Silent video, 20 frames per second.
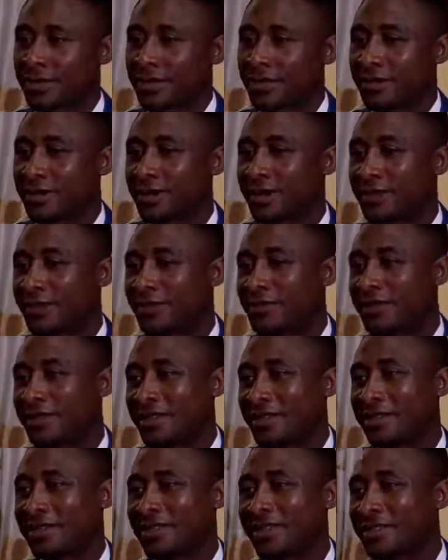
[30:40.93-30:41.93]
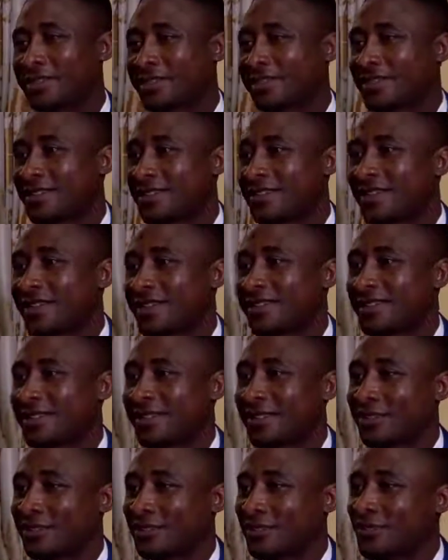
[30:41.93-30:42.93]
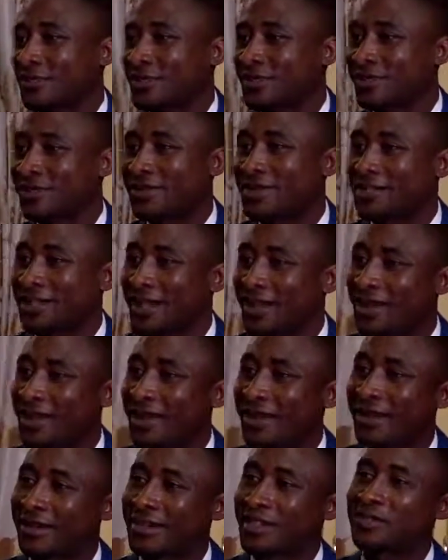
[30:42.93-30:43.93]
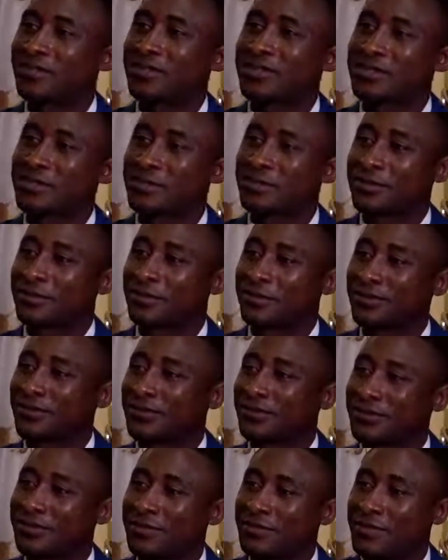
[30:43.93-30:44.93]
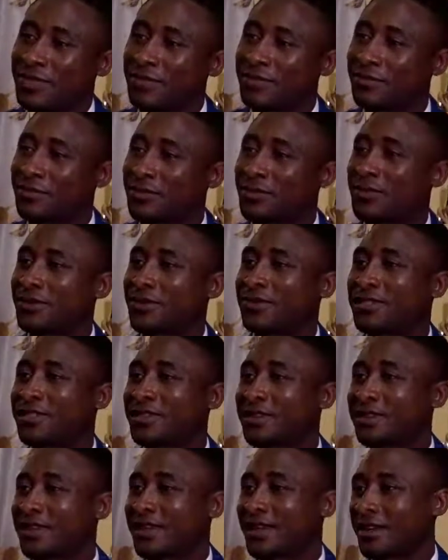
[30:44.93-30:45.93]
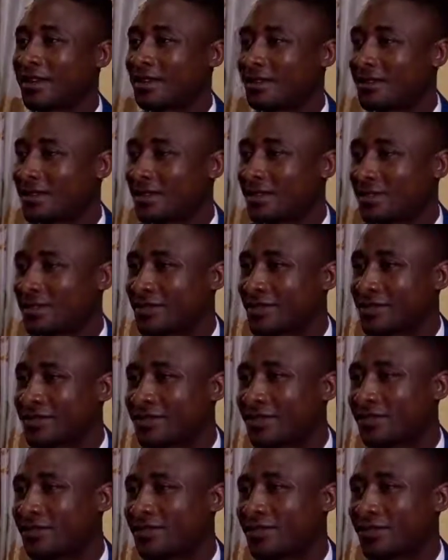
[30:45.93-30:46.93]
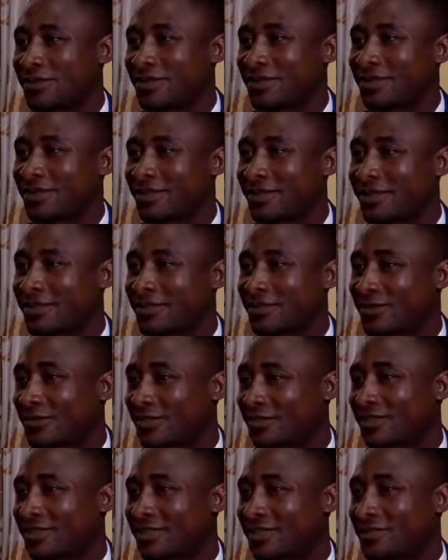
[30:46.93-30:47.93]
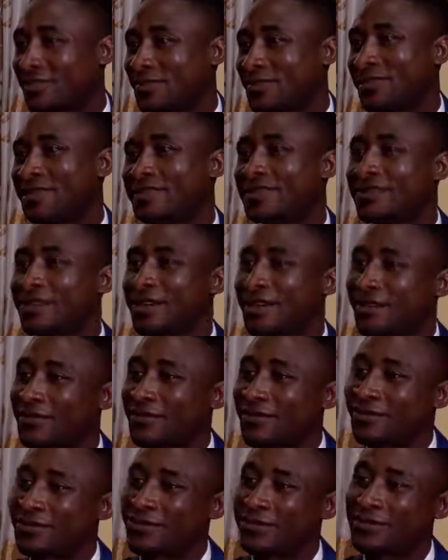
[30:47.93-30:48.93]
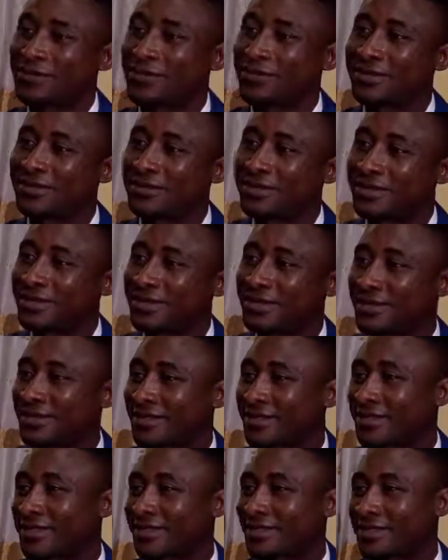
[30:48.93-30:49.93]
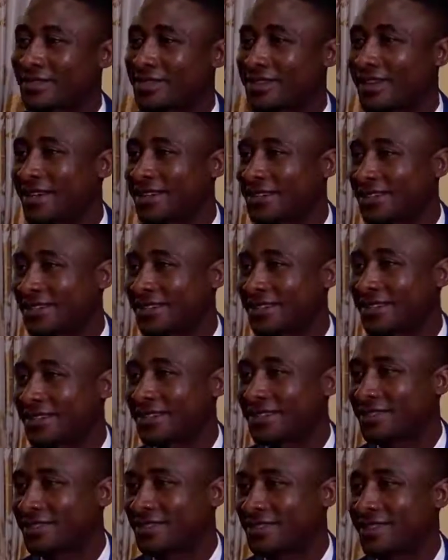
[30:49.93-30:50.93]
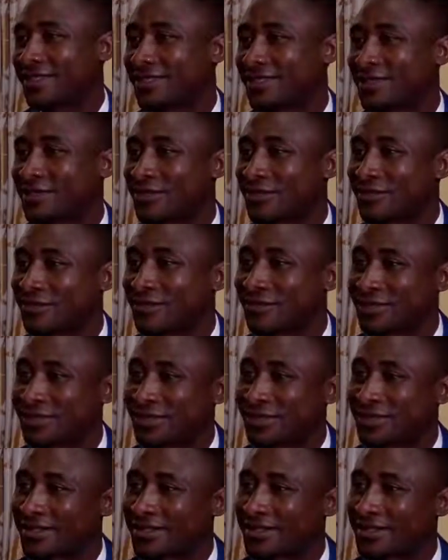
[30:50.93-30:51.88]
Your Eminence Christian Cardinal Ntumi, retired Archbishop of the Metropolitan Archdiocese of Douala. It was a pleasure having you on the agenda. Thank you so much.